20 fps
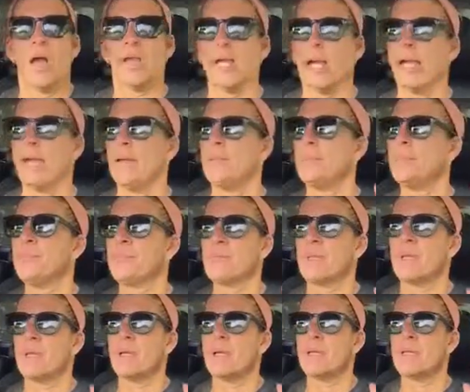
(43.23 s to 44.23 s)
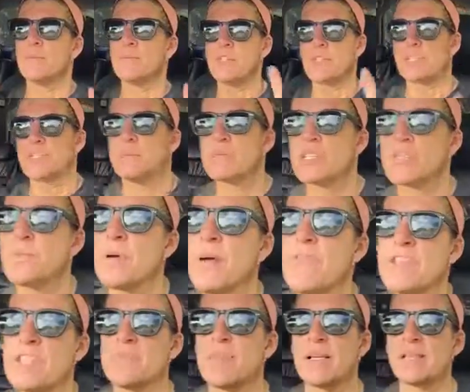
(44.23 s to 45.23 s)
Okay, let me just let me just
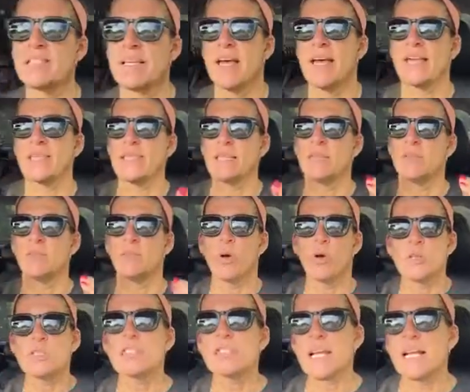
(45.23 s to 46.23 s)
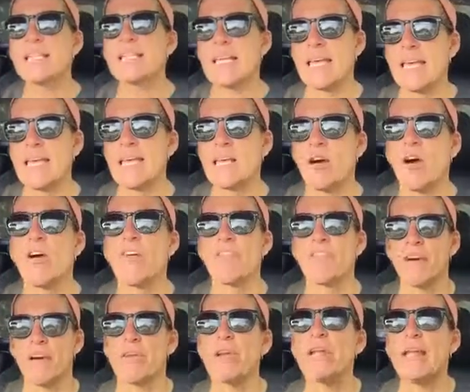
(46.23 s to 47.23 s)
preface by saying that the roads that I take are
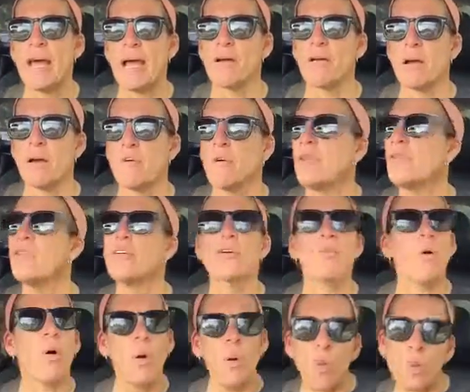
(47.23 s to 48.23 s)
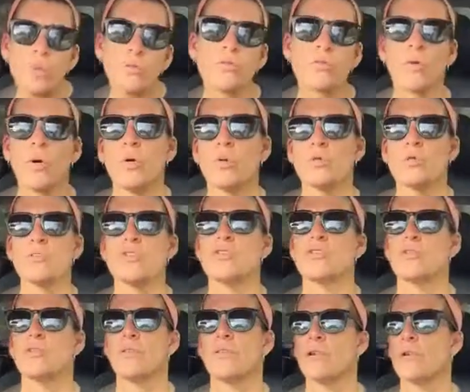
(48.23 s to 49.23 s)
very narrow. They're old
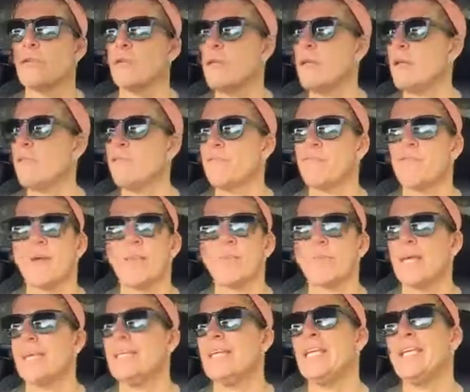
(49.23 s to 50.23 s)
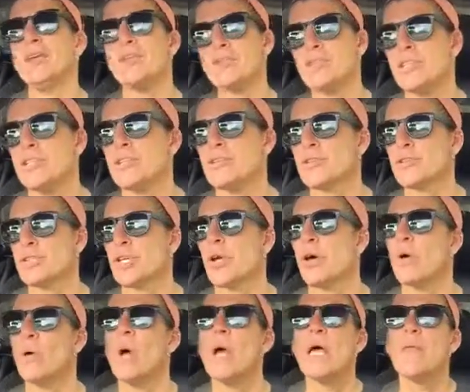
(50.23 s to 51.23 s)
roads from like years and years
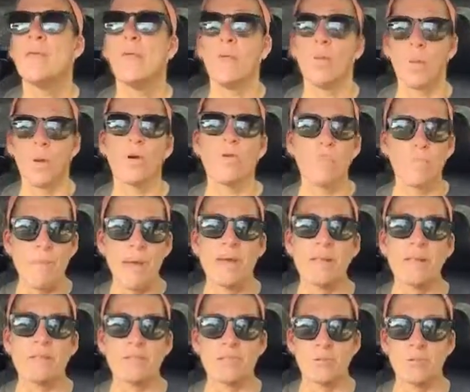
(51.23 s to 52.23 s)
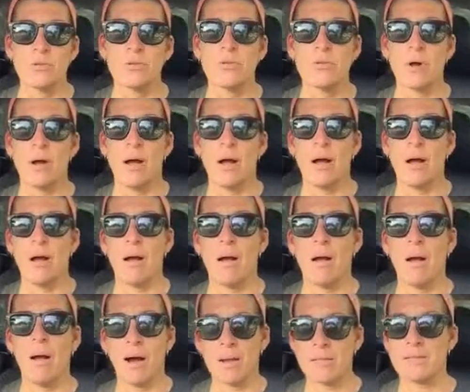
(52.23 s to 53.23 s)
ago that weren't meant to
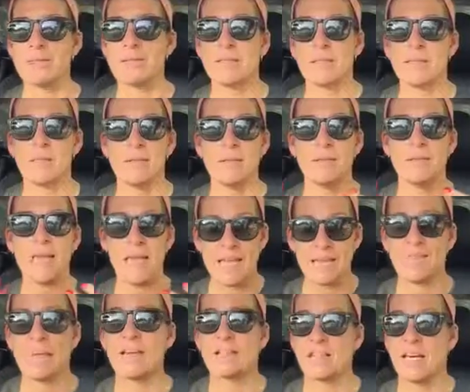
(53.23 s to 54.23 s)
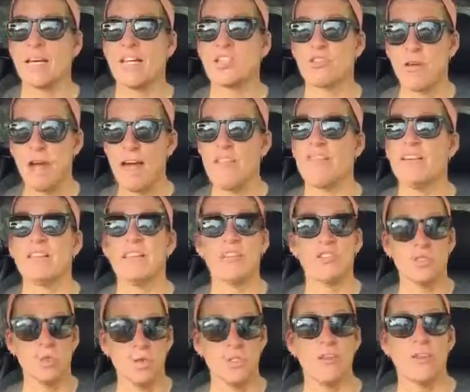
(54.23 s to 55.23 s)
honestly take this kind of traffic
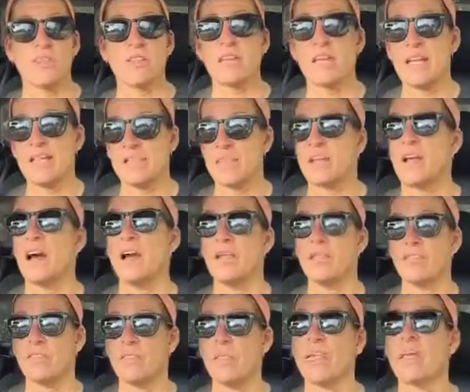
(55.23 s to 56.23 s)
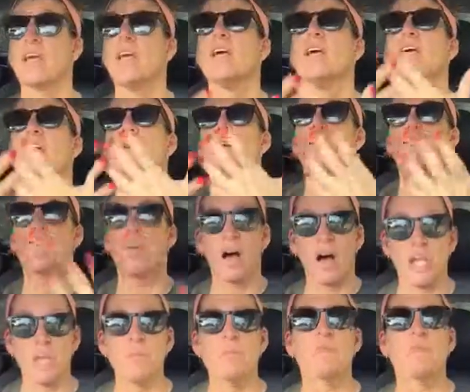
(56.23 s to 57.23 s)
that's on there, take the kind of like
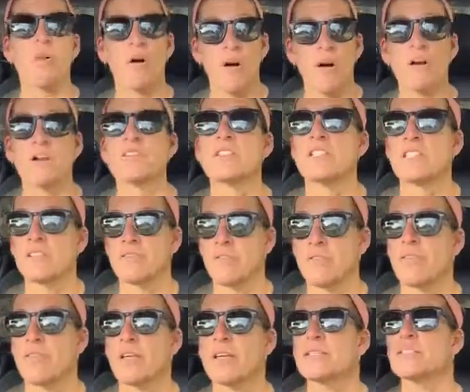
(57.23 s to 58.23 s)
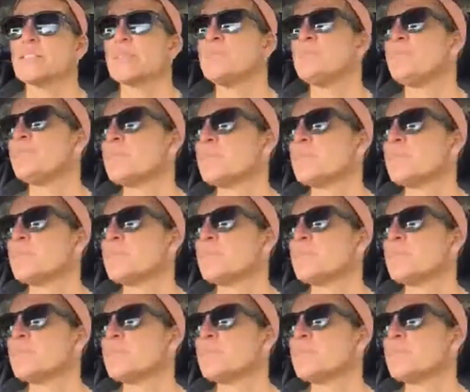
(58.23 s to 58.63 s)
volume of cars and different things.